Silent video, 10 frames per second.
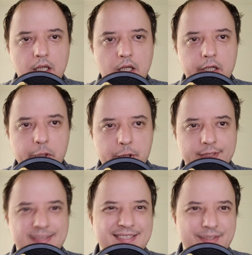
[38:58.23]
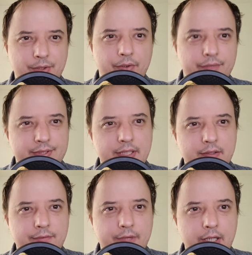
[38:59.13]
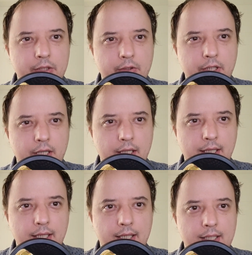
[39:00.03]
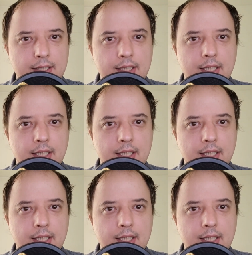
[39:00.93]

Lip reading: are just servicing the factory, and